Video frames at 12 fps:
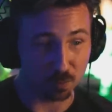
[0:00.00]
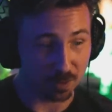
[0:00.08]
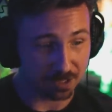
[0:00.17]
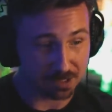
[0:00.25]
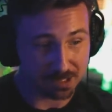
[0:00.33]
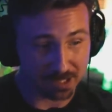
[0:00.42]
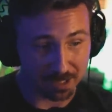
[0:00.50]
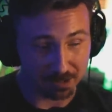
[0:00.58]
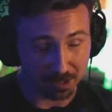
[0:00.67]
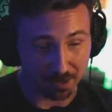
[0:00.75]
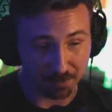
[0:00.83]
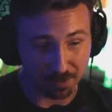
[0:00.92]
we could say,
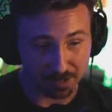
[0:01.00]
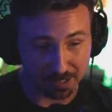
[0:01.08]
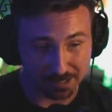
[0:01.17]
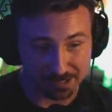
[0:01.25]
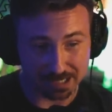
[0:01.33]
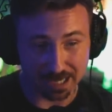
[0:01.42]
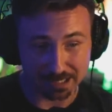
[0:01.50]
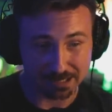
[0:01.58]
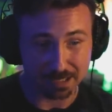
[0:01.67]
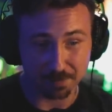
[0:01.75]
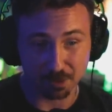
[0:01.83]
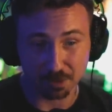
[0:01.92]
cover the exact
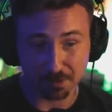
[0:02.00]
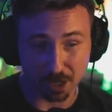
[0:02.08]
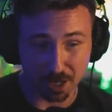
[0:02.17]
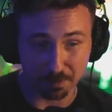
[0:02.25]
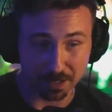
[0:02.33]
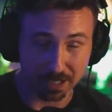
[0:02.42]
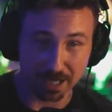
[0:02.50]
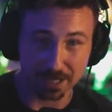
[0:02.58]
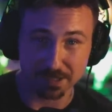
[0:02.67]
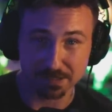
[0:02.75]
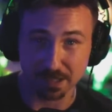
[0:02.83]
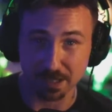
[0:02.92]
same topic
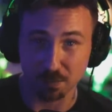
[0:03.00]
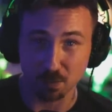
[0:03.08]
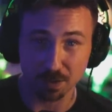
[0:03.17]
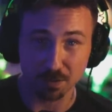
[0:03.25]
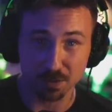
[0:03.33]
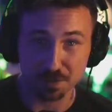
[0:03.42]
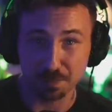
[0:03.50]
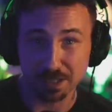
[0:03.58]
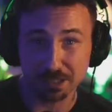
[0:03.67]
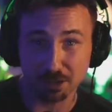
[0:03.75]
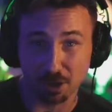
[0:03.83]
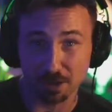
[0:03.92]
as uh, one of those
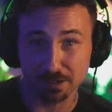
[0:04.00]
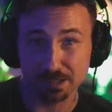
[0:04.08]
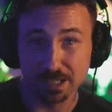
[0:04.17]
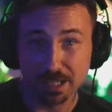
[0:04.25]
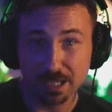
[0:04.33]
big dogs,